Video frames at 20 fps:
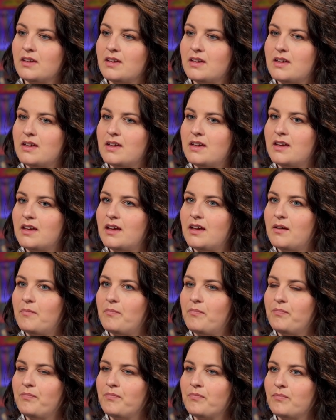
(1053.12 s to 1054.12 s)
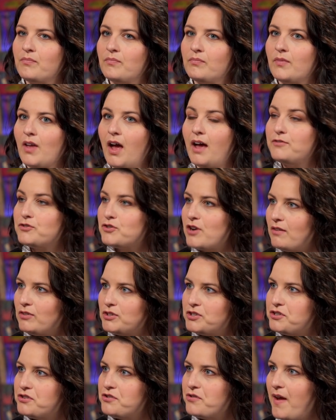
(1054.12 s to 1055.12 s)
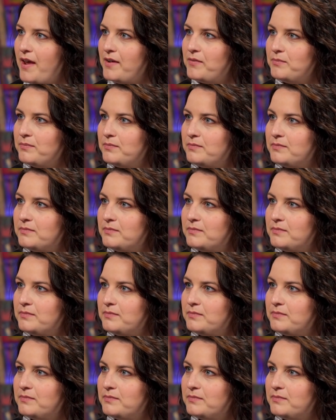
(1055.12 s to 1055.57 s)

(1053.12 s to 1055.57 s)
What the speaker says: I've traveled to Ukraine.